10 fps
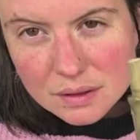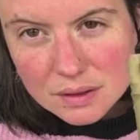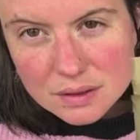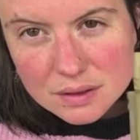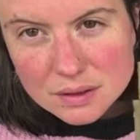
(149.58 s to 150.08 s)

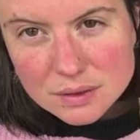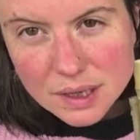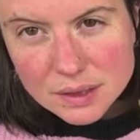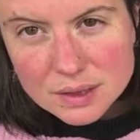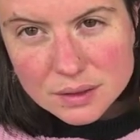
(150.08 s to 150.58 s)
as an
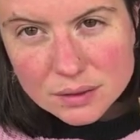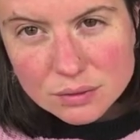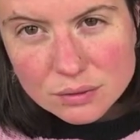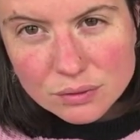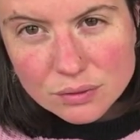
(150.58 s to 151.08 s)

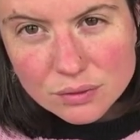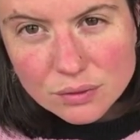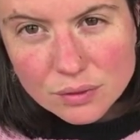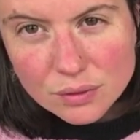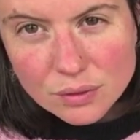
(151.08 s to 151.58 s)
alternative.
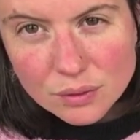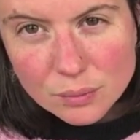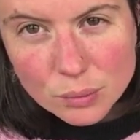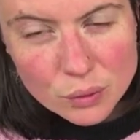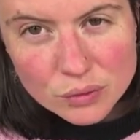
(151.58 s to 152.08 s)

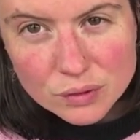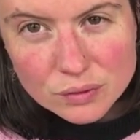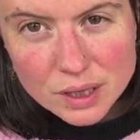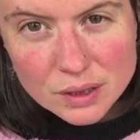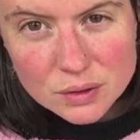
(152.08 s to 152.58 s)
Both are
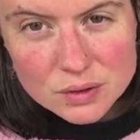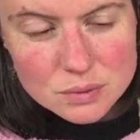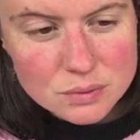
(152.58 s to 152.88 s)
very good